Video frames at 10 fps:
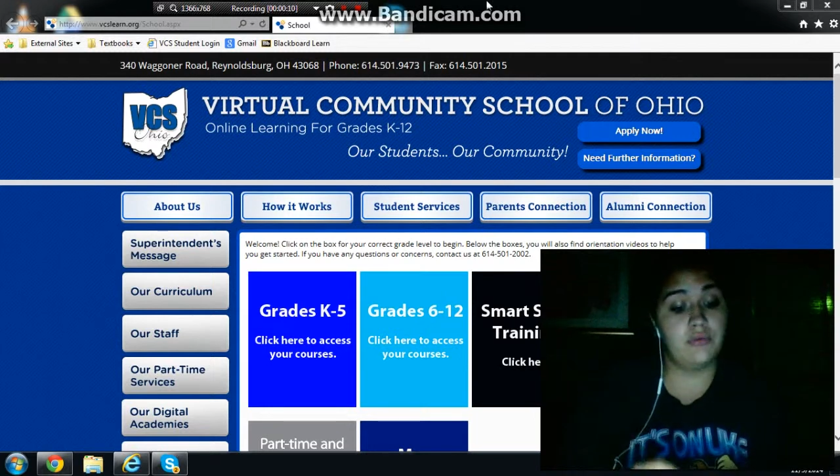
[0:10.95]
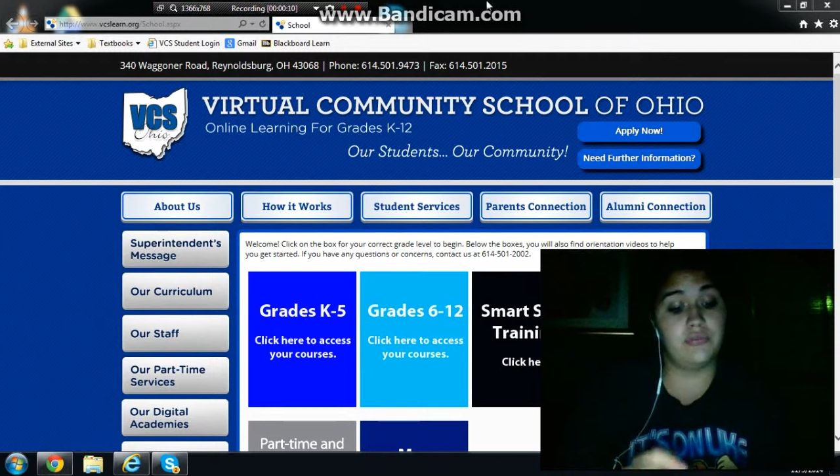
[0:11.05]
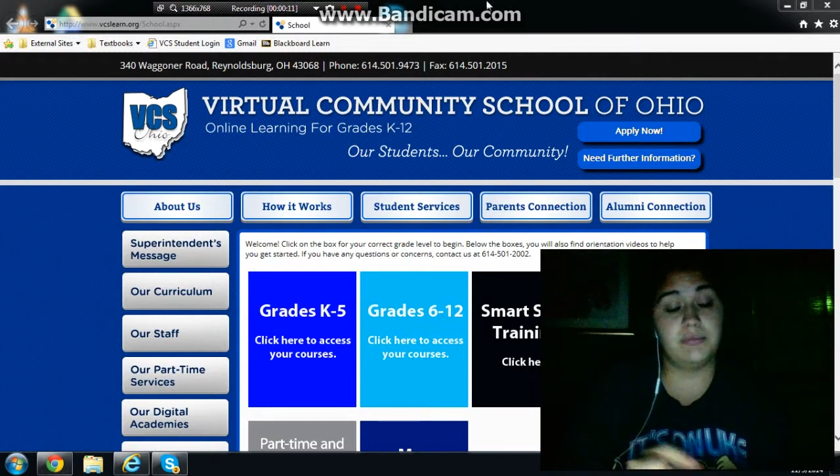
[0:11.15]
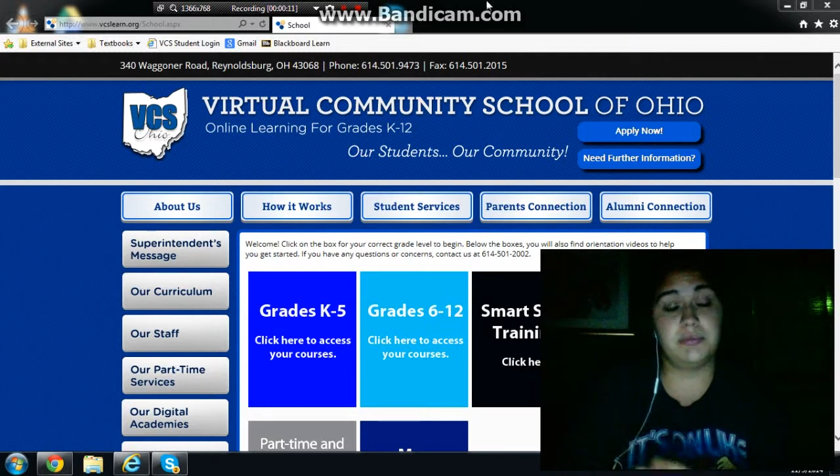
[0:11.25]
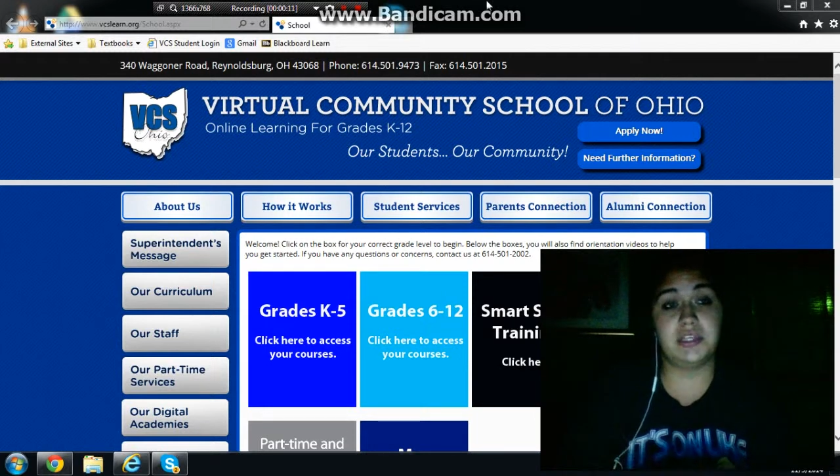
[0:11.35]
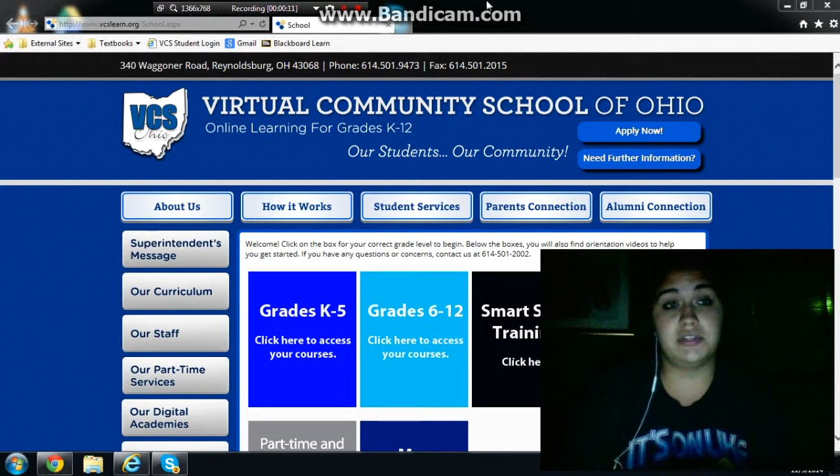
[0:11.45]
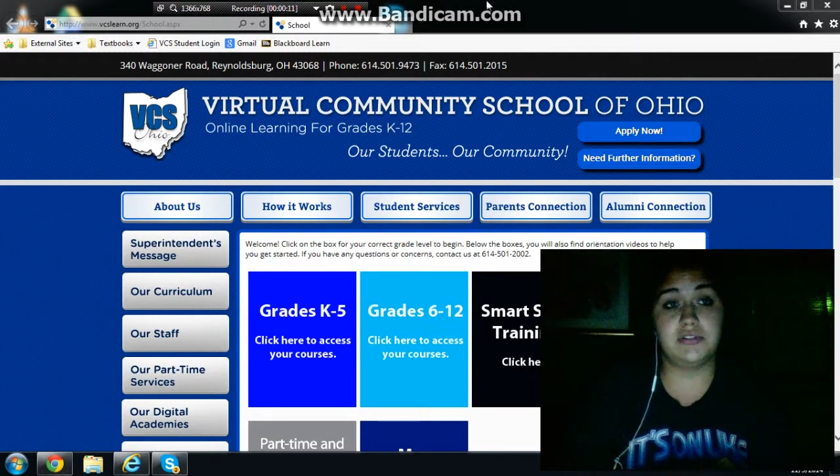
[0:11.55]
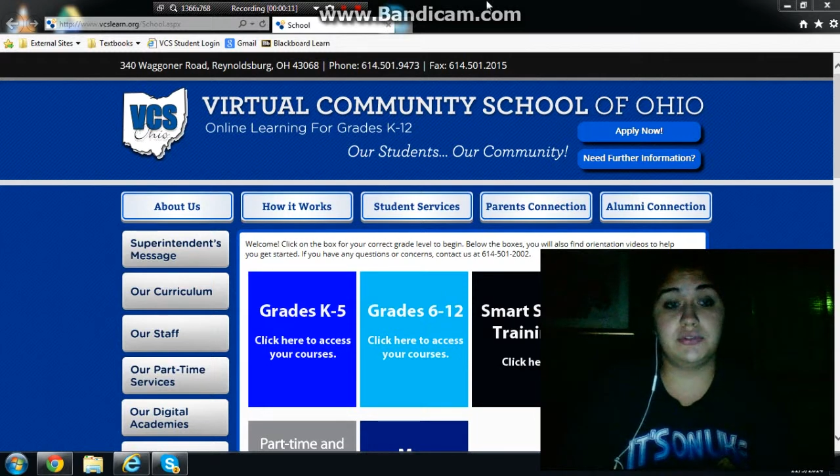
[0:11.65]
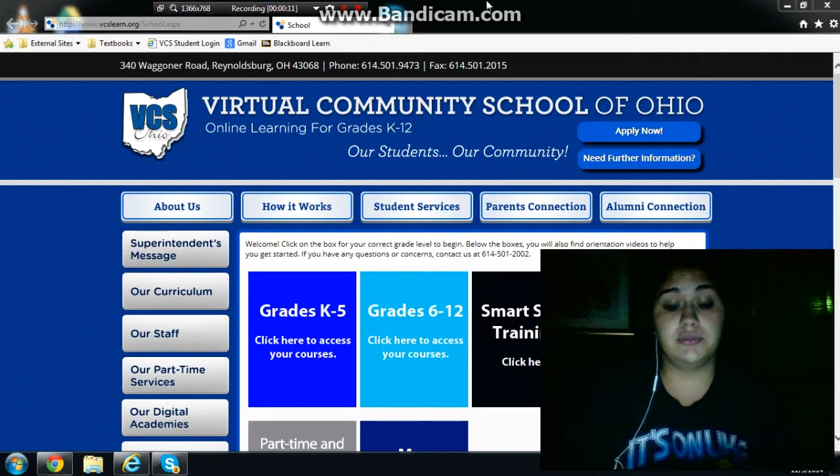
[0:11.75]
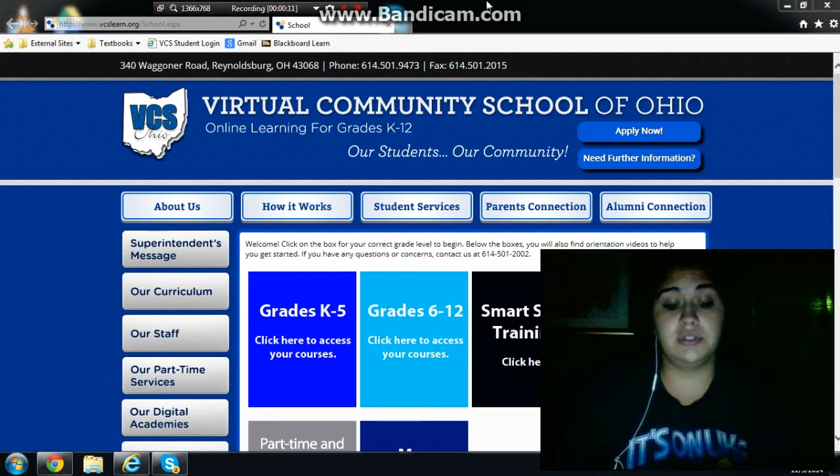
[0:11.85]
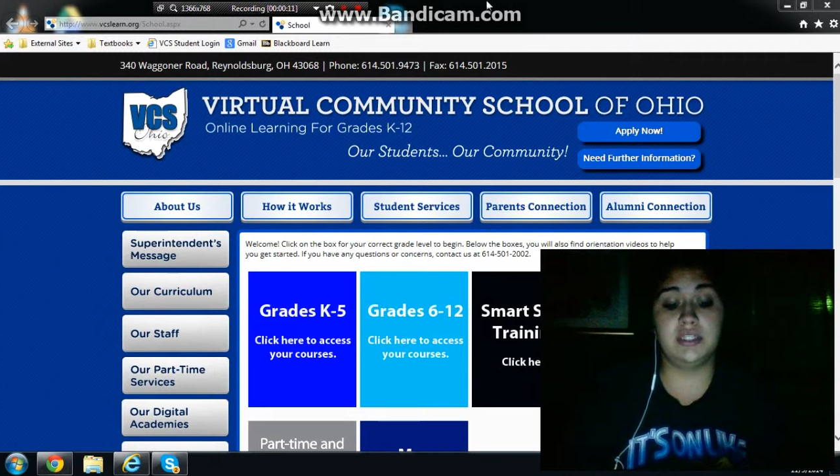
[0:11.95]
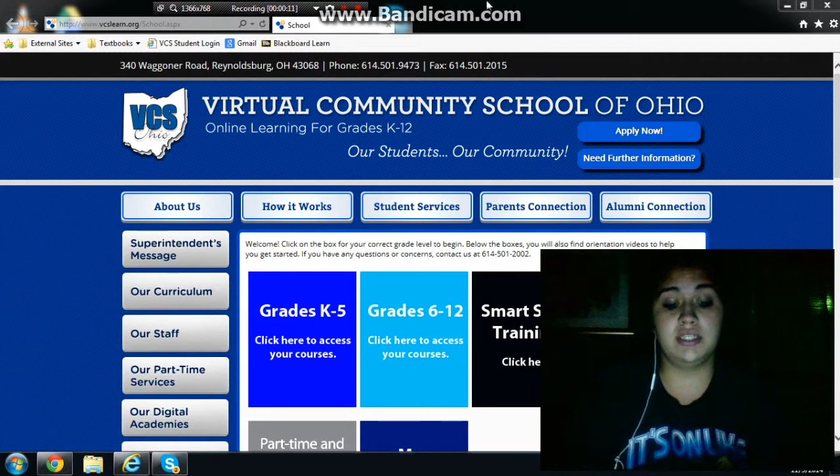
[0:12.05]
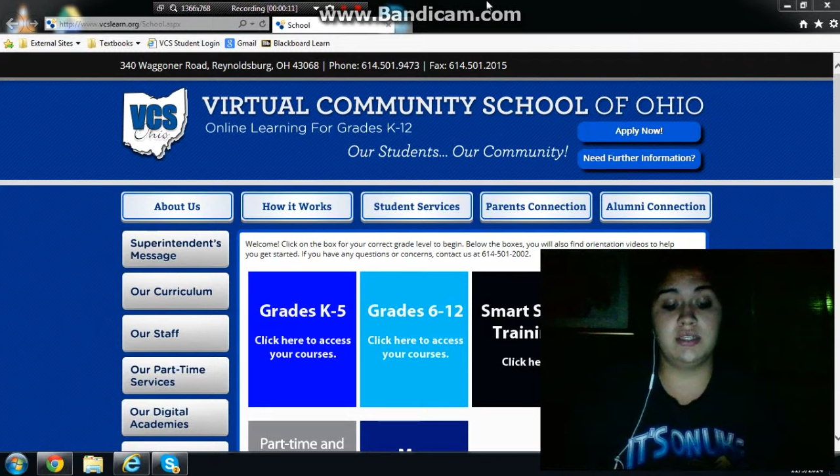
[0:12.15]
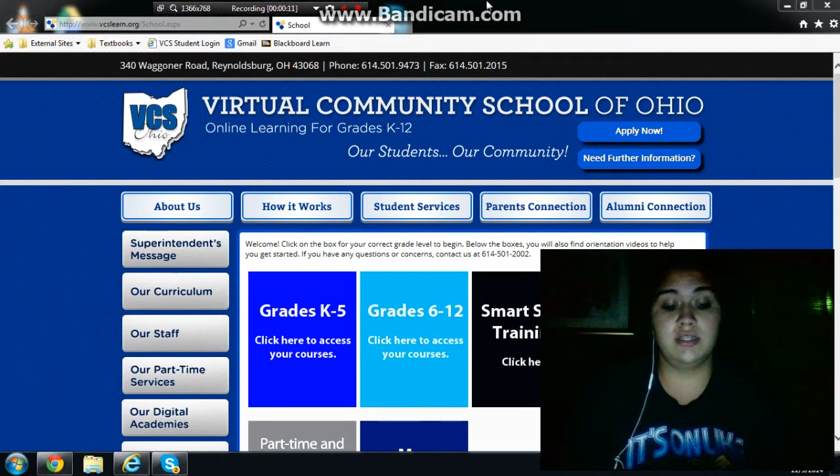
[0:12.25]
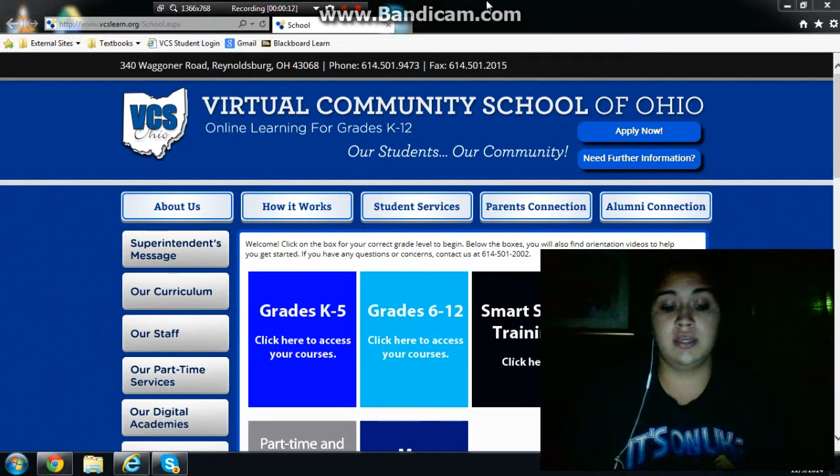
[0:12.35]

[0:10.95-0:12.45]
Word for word: on the PS3,